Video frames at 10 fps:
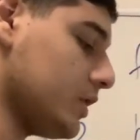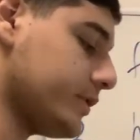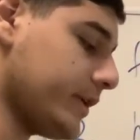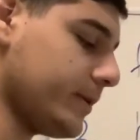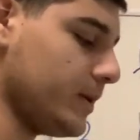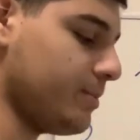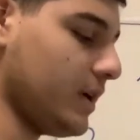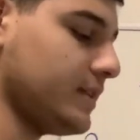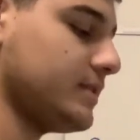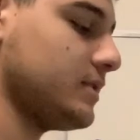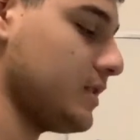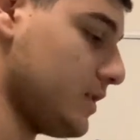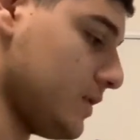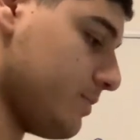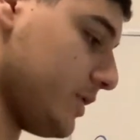Gregory plans
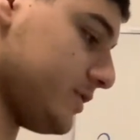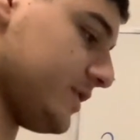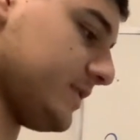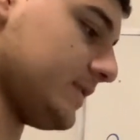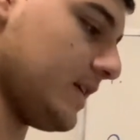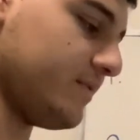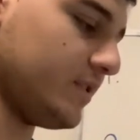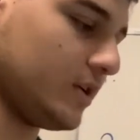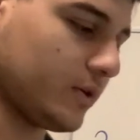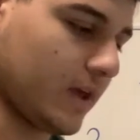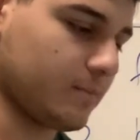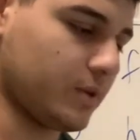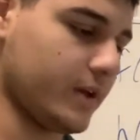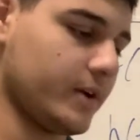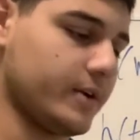to purchase a video game player.